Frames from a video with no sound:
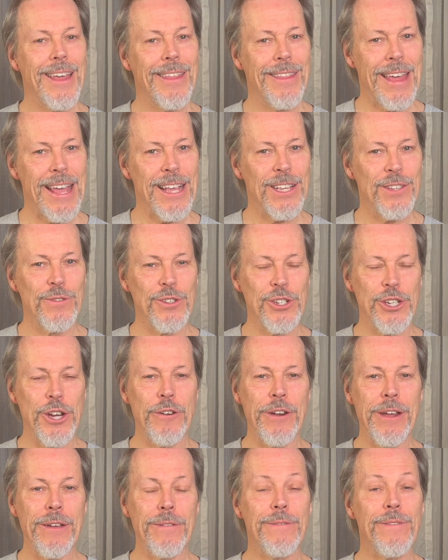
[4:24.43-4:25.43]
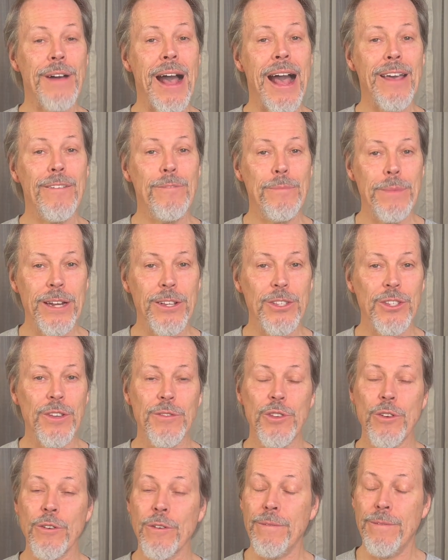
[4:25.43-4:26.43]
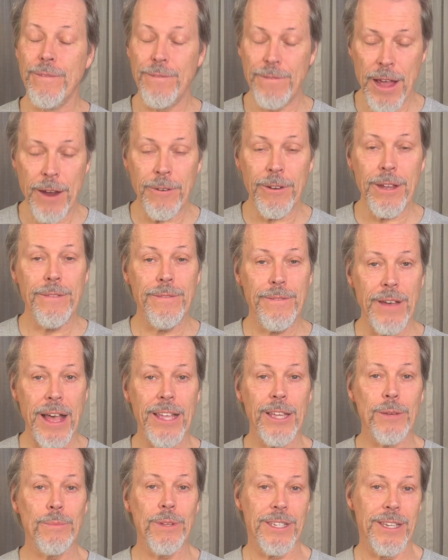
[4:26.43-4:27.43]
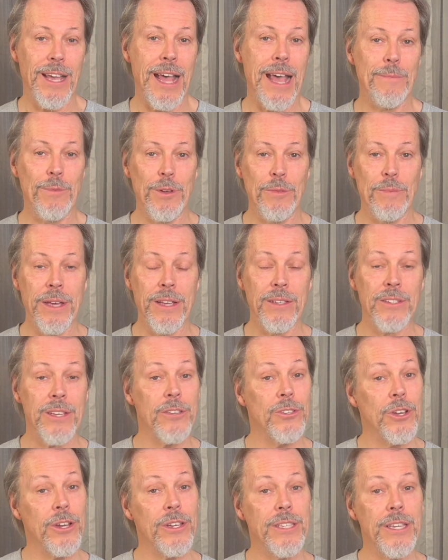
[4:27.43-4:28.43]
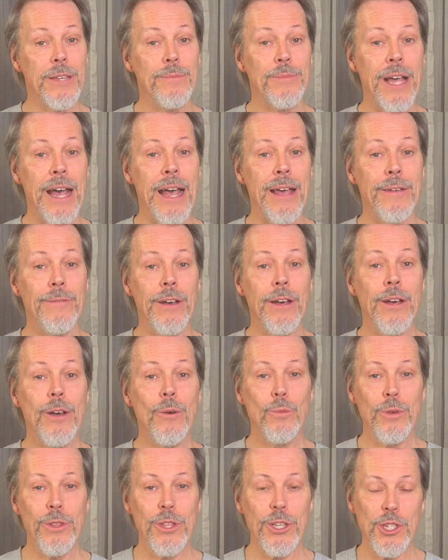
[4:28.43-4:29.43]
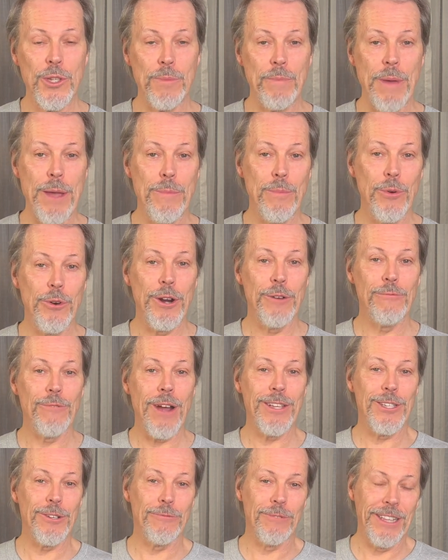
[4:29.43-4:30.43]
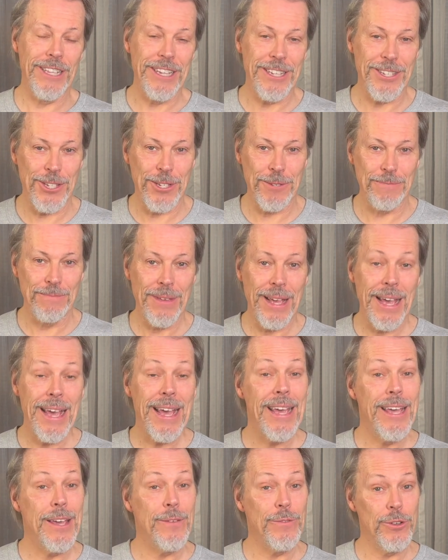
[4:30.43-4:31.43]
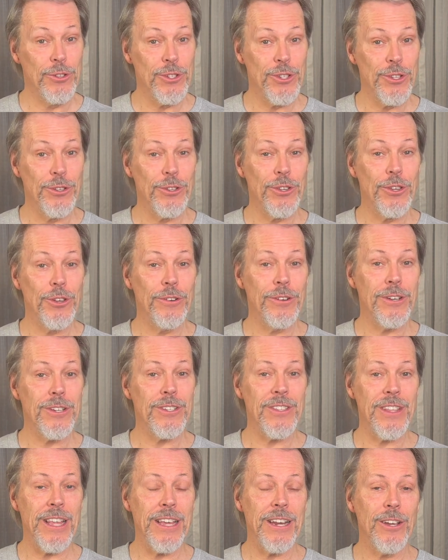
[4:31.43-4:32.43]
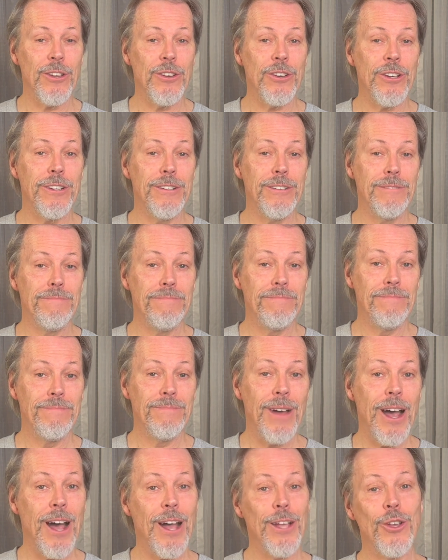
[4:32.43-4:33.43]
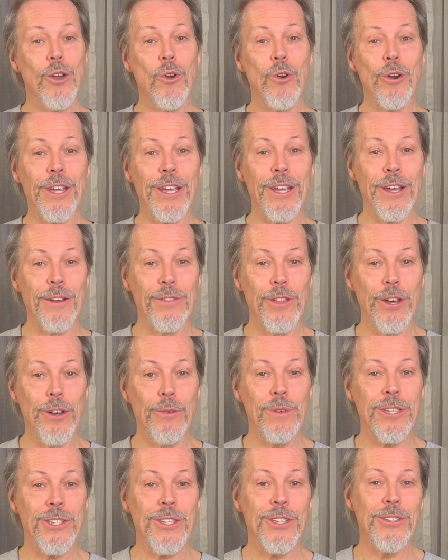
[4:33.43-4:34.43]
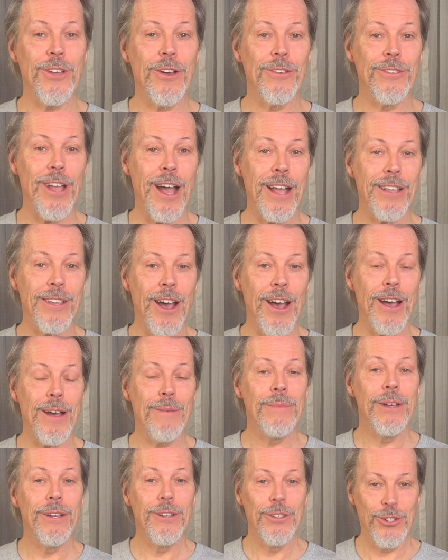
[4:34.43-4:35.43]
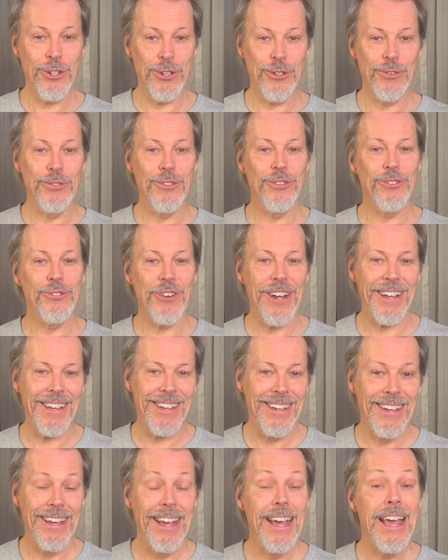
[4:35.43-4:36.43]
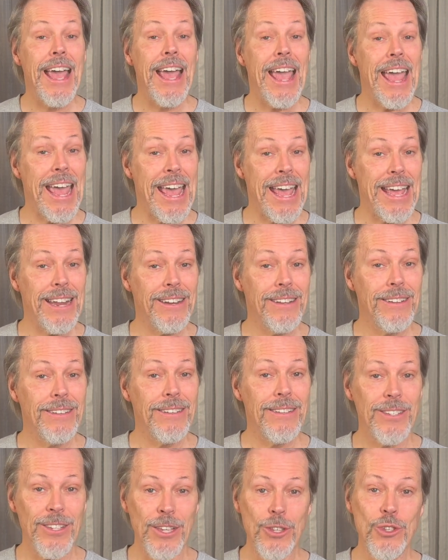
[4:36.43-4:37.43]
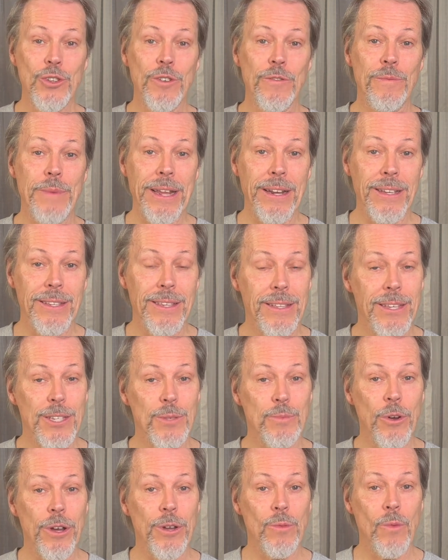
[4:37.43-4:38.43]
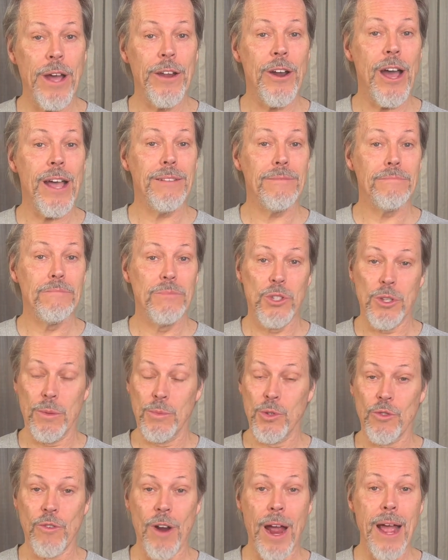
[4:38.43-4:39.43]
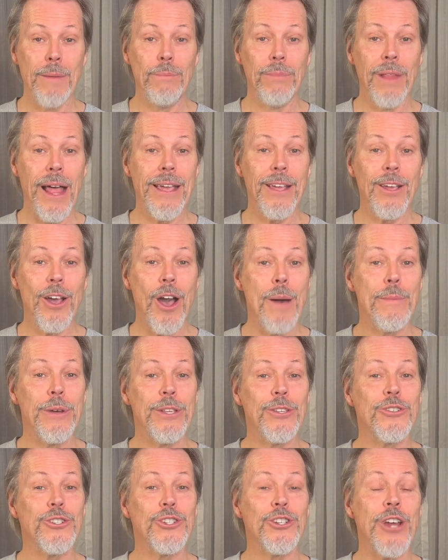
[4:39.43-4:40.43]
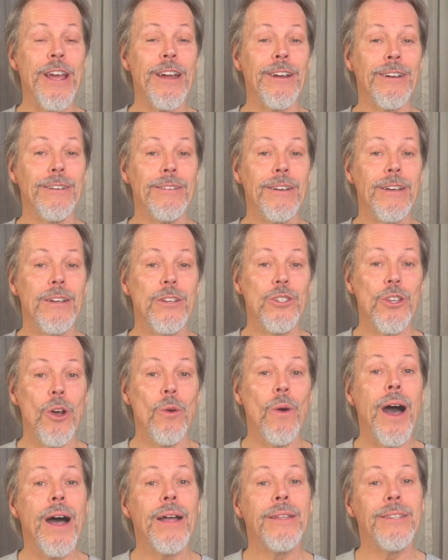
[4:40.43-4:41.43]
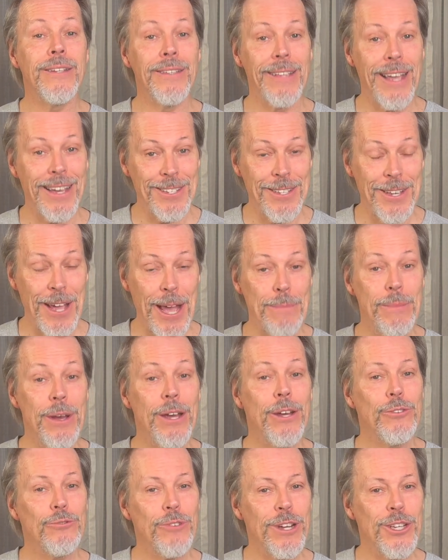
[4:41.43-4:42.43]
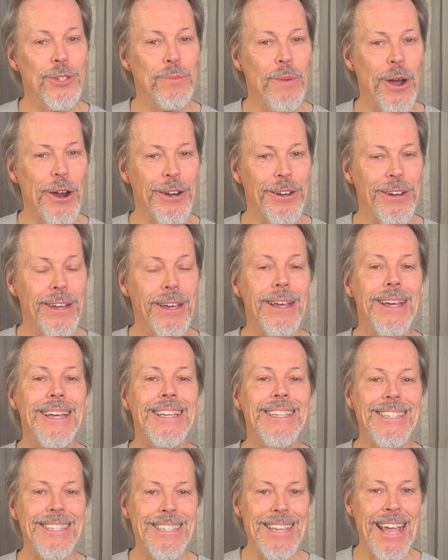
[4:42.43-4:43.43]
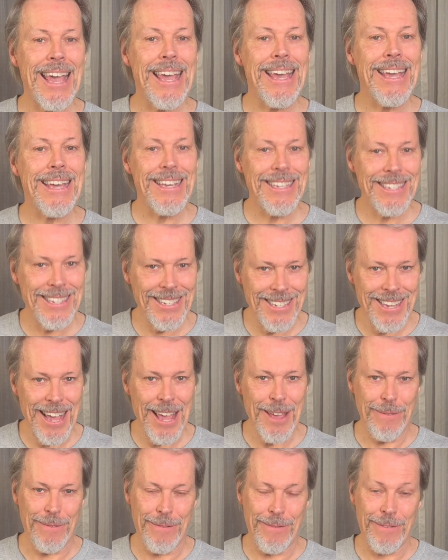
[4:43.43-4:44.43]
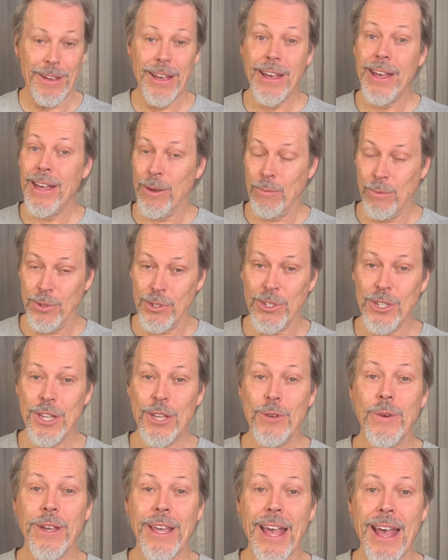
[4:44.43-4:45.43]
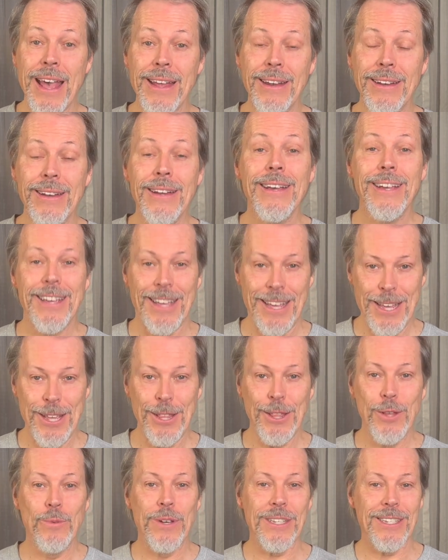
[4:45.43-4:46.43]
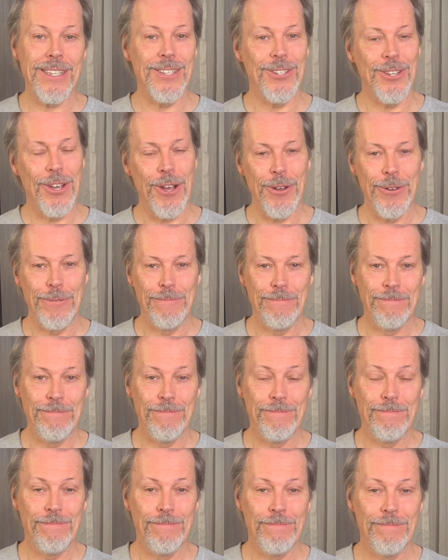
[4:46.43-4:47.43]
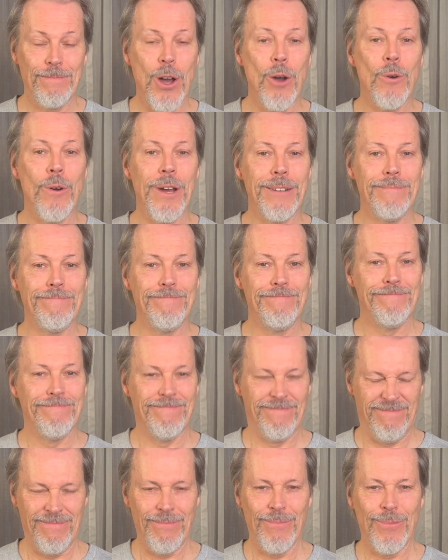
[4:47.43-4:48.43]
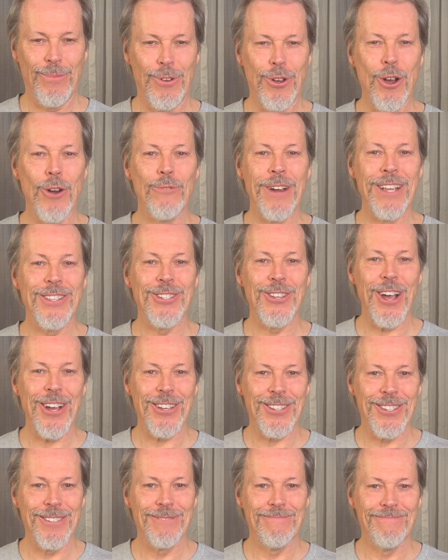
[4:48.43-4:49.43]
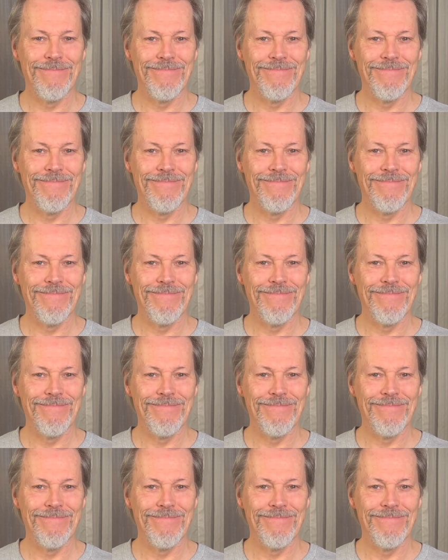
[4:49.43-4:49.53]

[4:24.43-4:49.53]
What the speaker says: Thanks for sharing 5 minutes of your very valuable time with me as I took a deep dive with the Speyburn Arranta release. If you're still curious, then a good uncorking of the whiskyzone.com should do the trick. And since you've made it to this point, why not subscribe, like, comment, or share? So until next time, drink smart, stay safe, and we'll see you again in the Whiskey Zone. Oh, and go Red Sox.